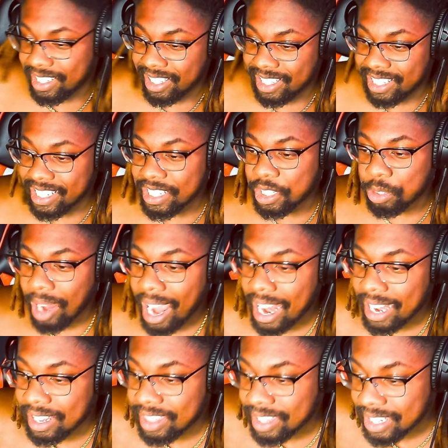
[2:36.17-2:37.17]
He
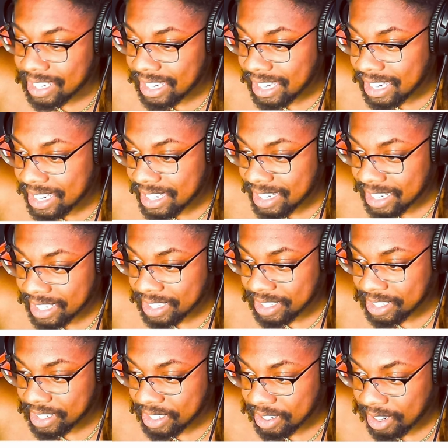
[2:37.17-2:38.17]
dragged the E in
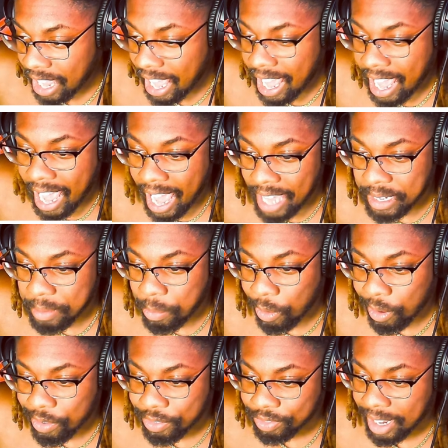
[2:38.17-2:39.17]
here, adding
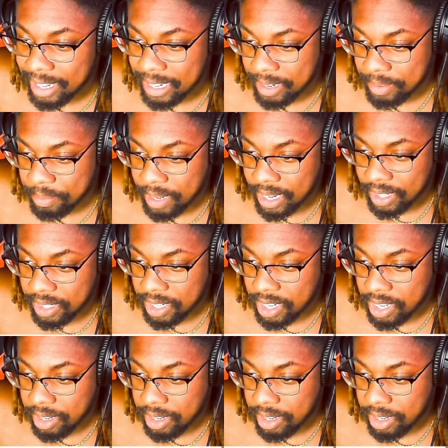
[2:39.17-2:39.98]
more fright in me.